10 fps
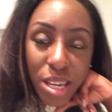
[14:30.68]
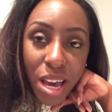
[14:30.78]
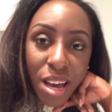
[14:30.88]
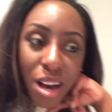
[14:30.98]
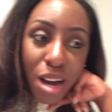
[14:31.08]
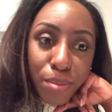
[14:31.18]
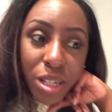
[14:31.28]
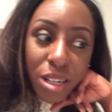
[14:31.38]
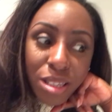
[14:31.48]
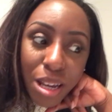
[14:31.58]
yeah, I'm
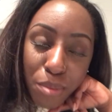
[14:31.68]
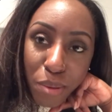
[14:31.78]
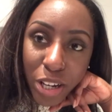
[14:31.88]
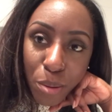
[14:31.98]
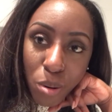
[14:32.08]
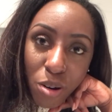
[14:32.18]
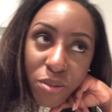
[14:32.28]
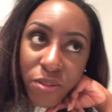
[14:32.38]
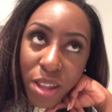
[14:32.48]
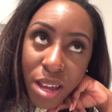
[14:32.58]
gonna take my makeup
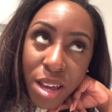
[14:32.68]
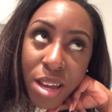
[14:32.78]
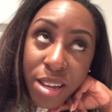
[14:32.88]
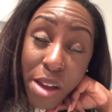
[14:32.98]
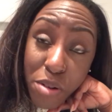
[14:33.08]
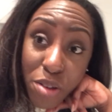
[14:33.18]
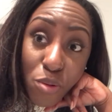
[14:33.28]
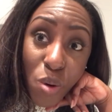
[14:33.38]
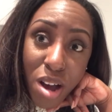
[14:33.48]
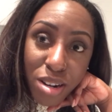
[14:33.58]
off, get ready
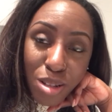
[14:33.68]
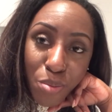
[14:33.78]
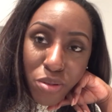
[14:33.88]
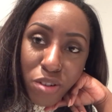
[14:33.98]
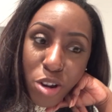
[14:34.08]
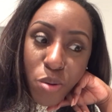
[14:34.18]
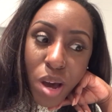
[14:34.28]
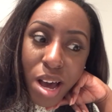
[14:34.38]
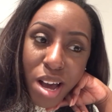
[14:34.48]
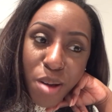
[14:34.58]
for work tomorrow,
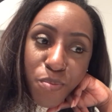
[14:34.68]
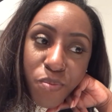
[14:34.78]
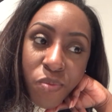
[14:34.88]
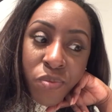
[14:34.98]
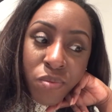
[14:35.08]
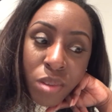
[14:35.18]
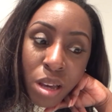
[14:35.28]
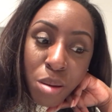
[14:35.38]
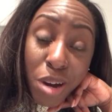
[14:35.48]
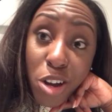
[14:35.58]

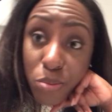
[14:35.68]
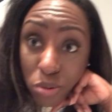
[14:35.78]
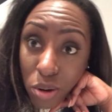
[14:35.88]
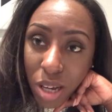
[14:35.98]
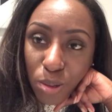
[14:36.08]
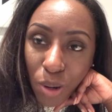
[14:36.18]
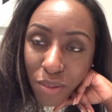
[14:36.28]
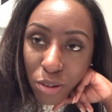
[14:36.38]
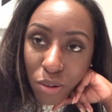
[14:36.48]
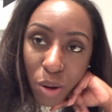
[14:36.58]
but I hope you guys all
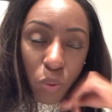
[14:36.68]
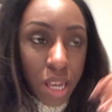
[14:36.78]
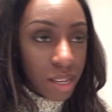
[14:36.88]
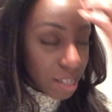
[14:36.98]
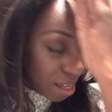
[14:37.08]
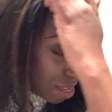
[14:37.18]
have a great week,